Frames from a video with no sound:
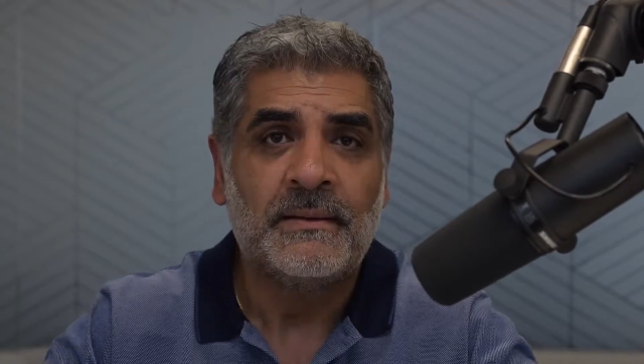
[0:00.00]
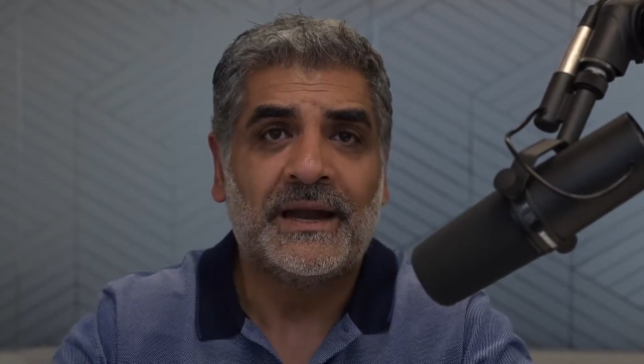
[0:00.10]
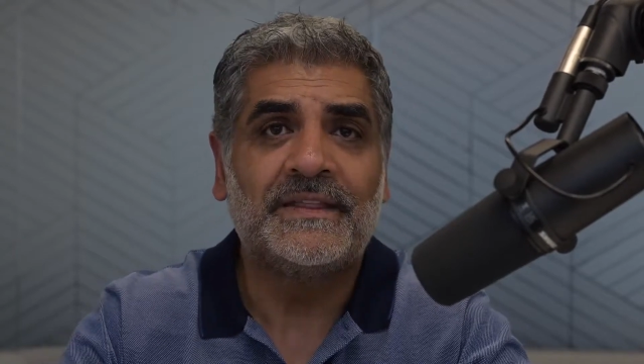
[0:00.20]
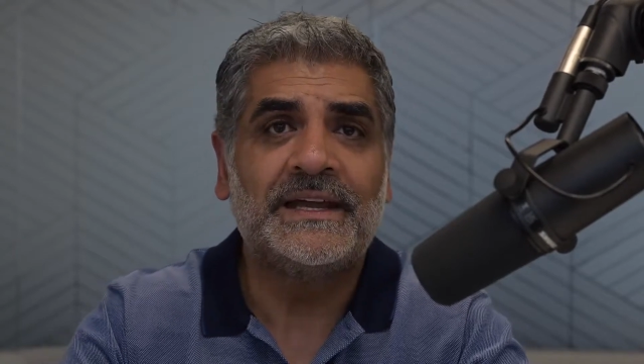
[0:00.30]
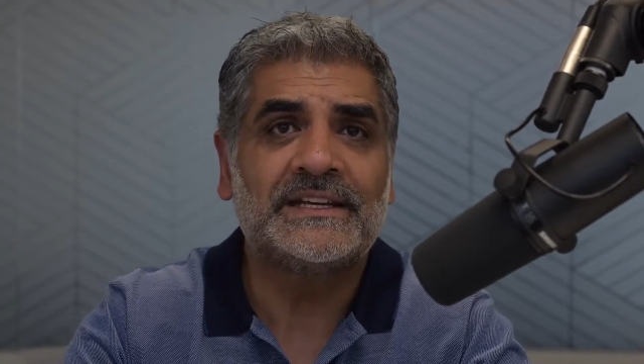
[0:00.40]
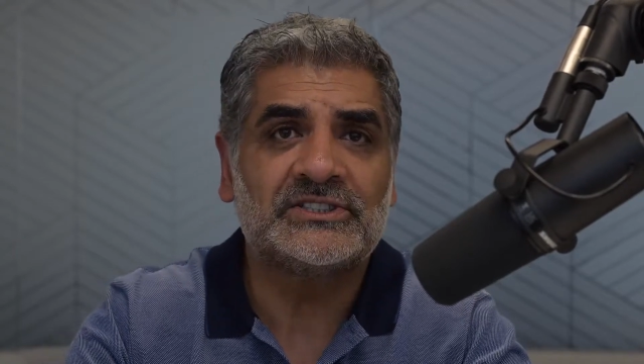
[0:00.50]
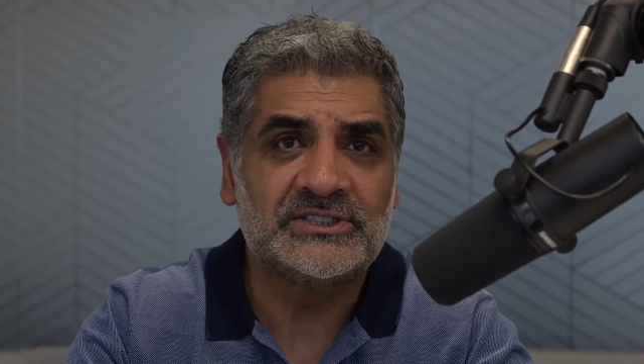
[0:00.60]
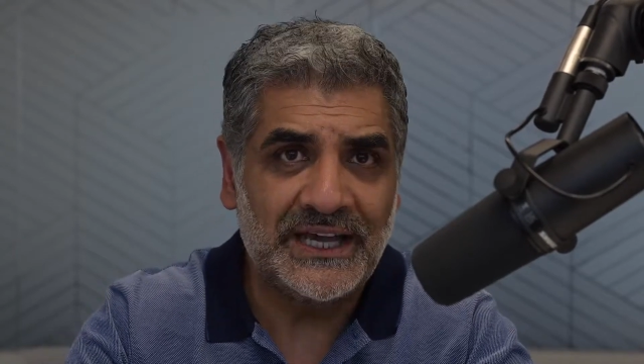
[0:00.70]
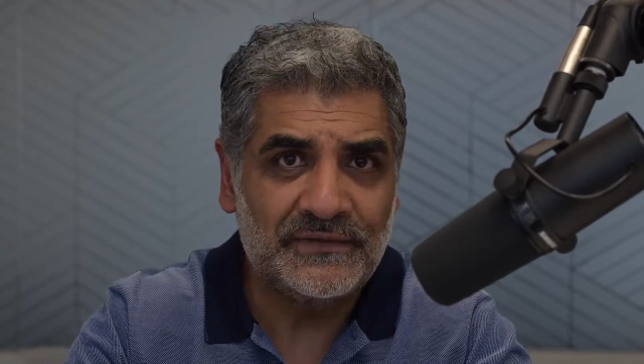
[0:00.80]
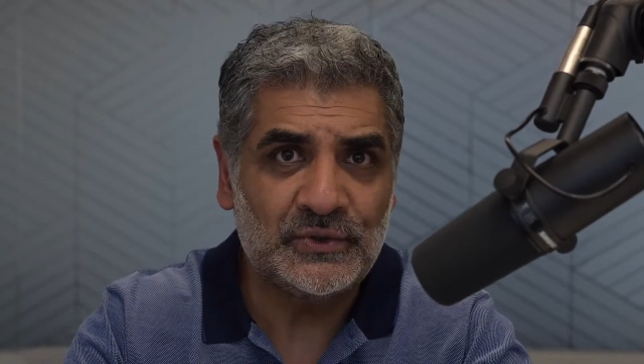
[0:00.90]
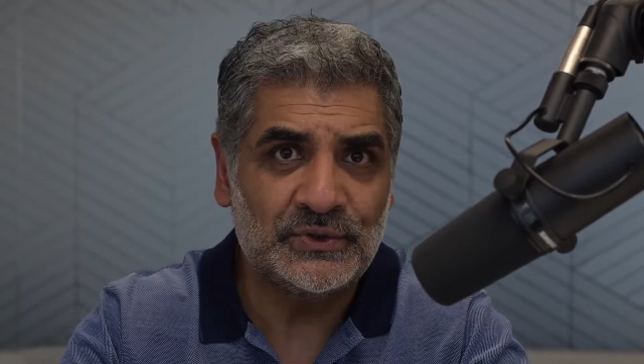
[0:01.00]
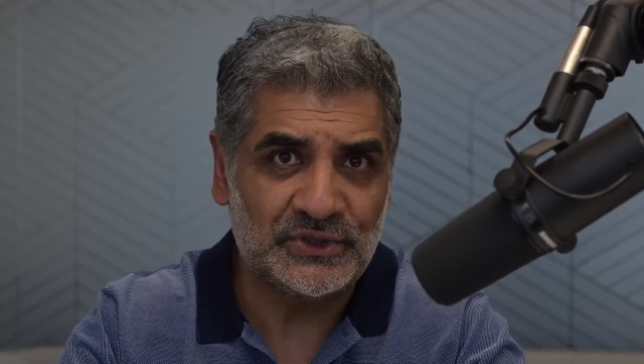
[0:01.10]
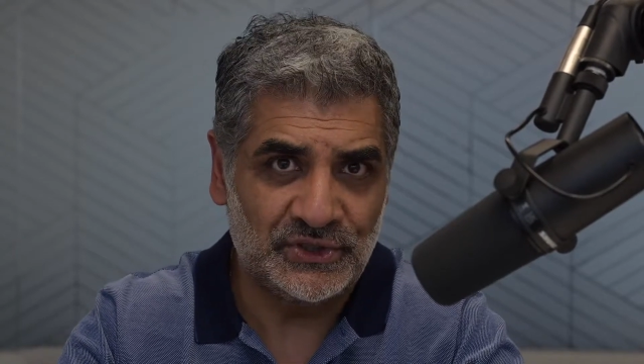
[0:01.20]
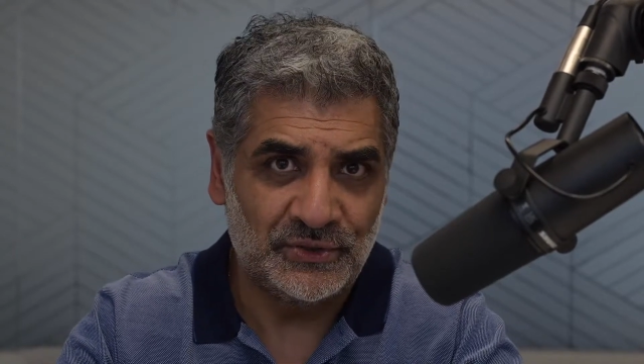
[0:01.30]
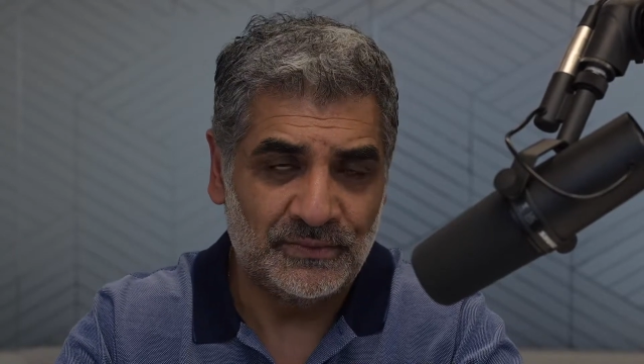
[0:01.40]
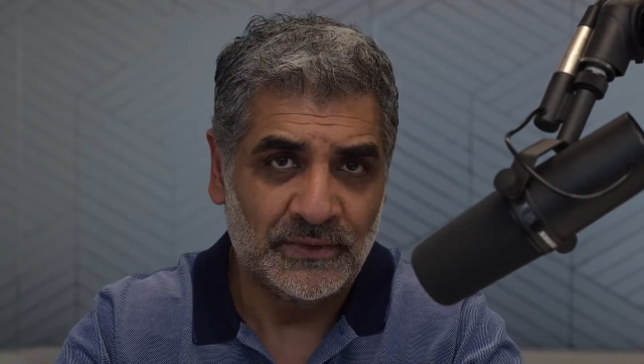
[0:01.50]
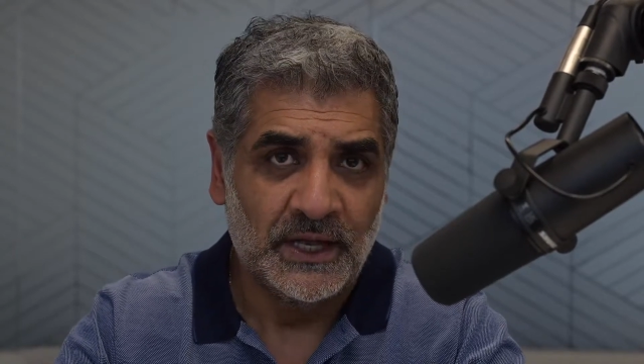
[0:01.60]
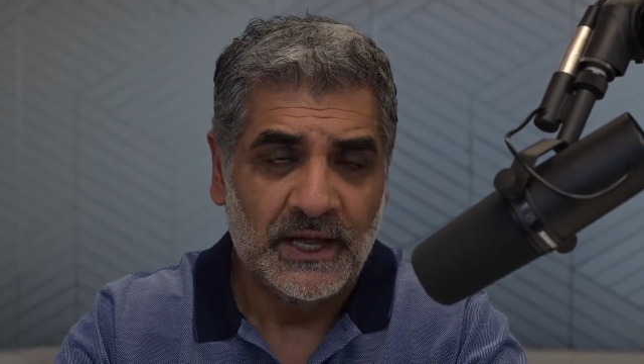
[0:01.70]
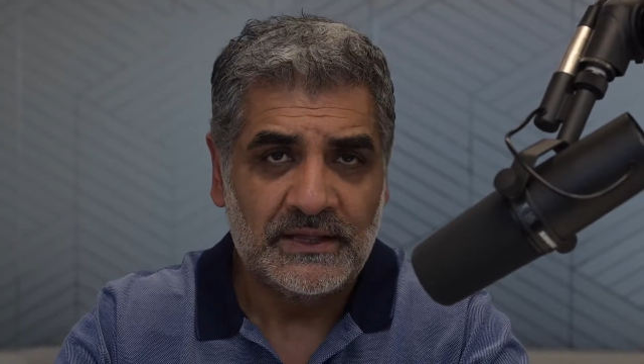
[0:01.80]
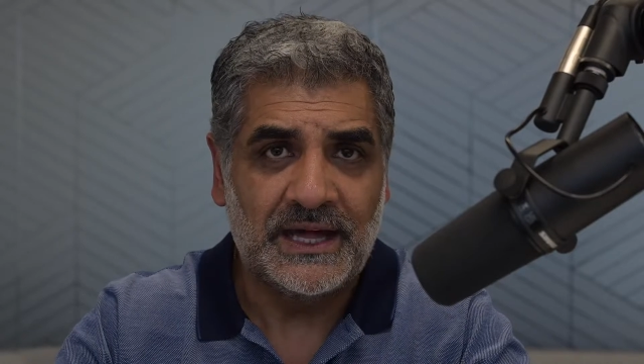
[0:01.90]
But I think it's safe to assume
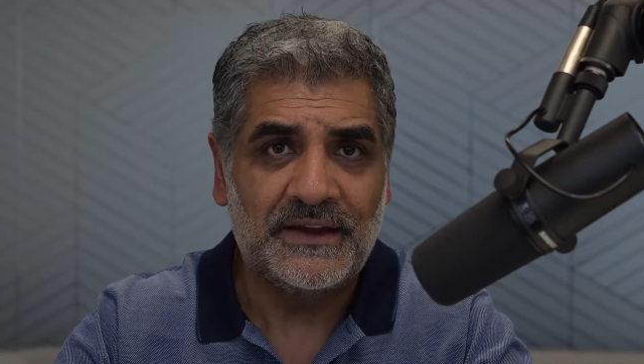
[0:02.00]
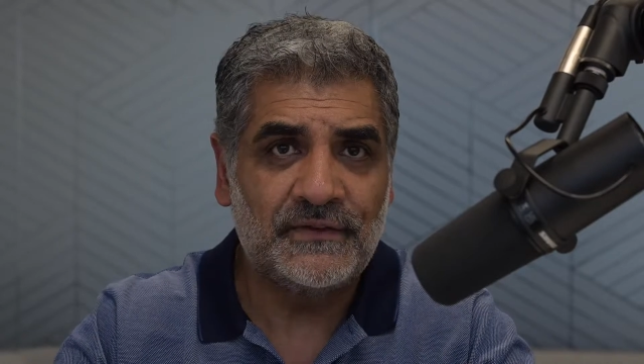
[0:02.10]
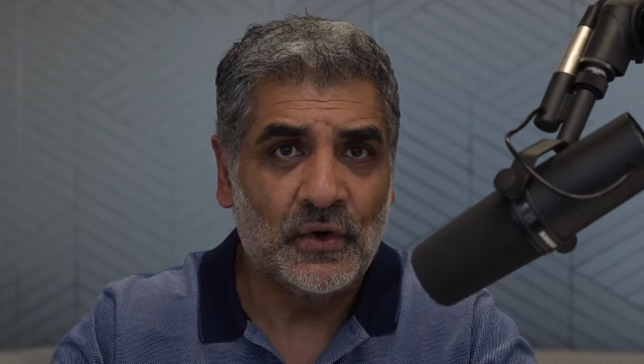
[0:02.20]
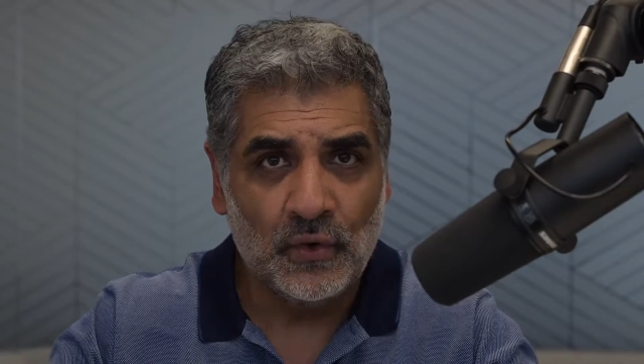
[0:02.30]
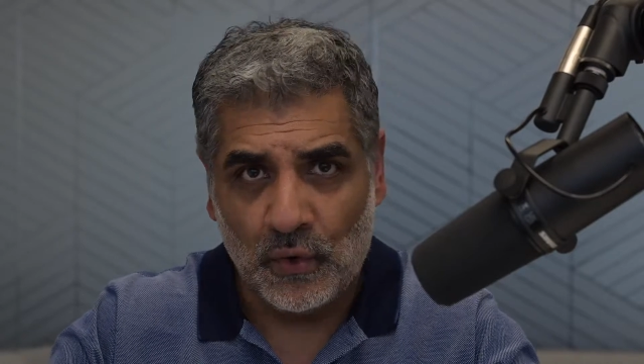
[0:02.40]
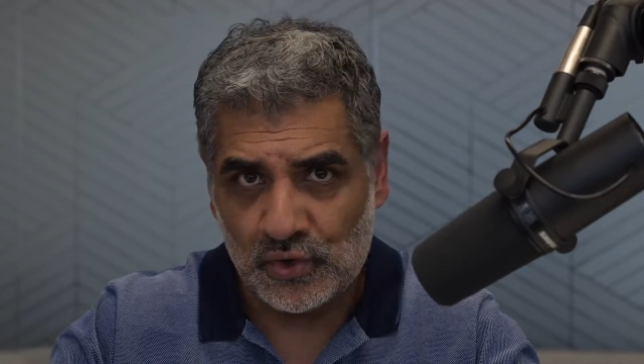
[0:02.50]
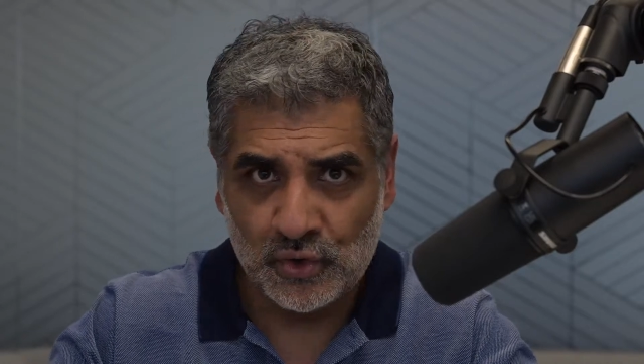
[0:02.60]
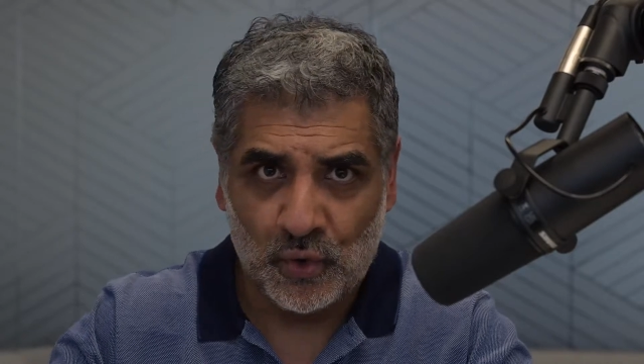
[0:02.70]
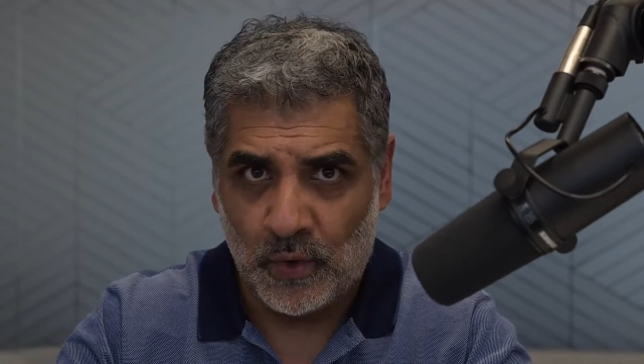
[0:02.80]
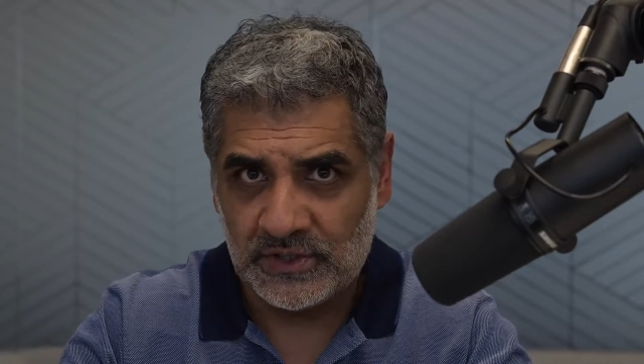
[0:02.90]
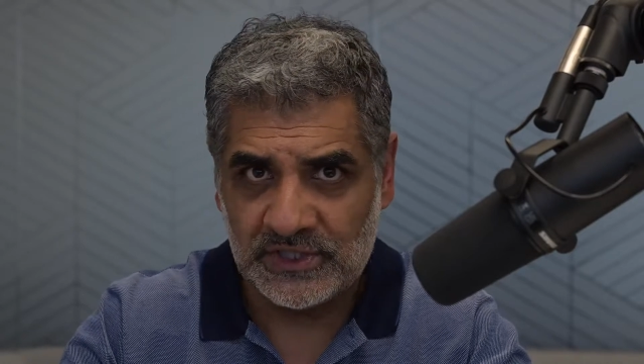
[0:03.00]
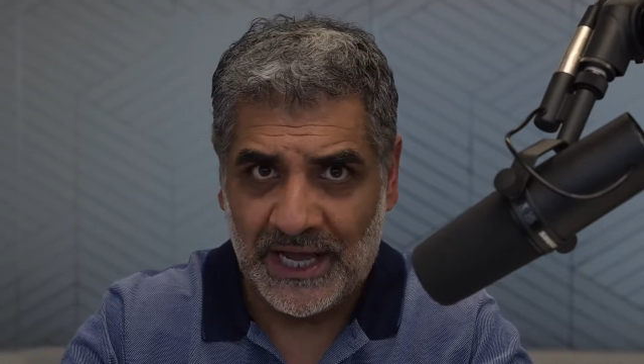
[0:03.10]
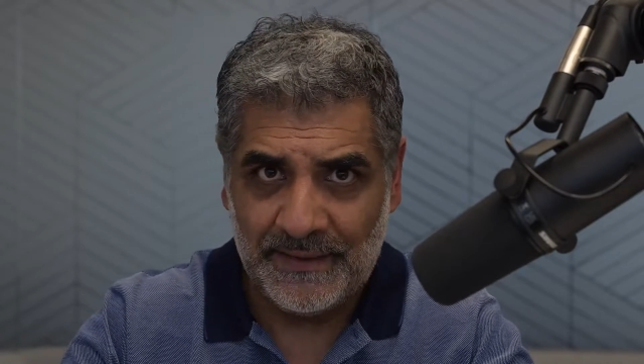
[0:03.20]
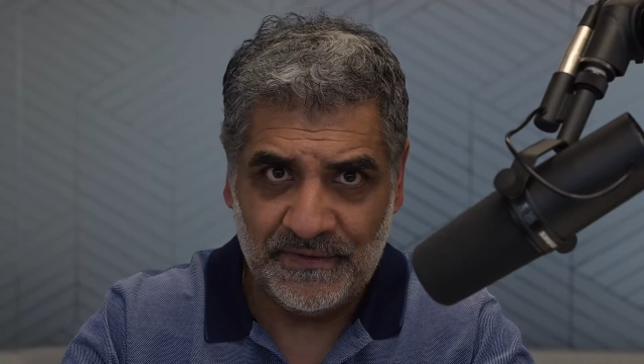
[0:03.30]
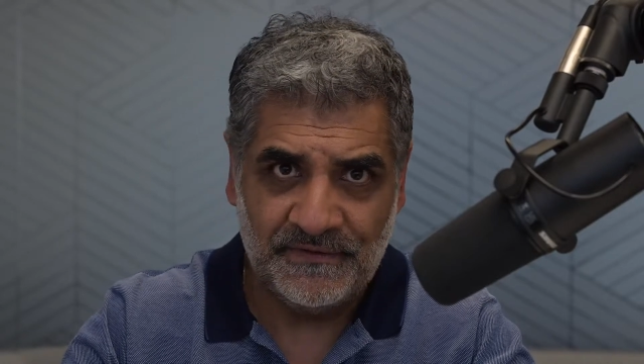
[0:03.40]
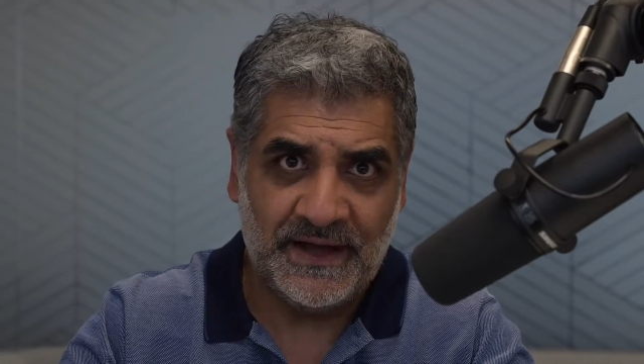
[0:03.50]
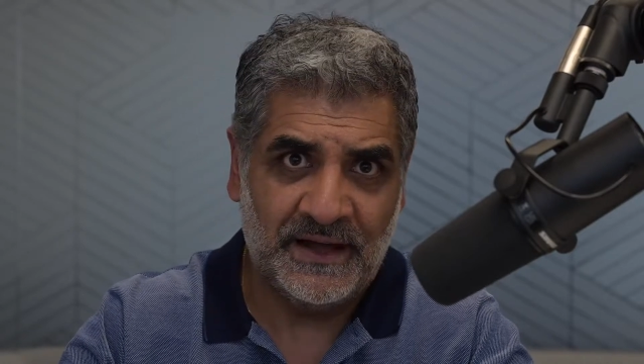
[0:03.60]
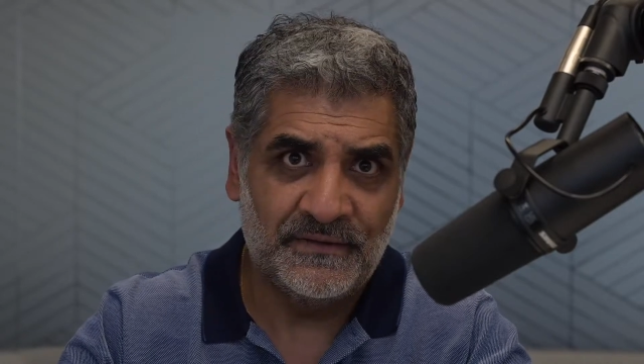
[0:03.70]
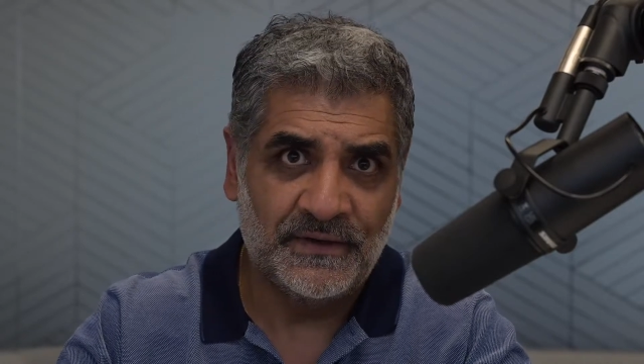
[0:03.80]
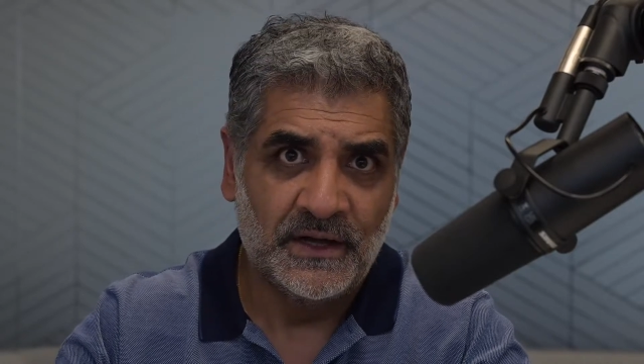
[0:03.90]
that if you're not sure what type of
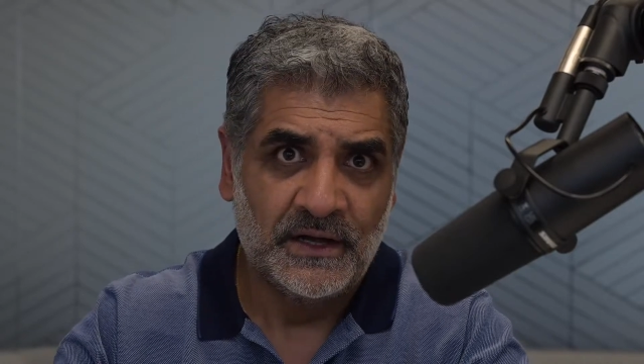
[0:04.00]
valve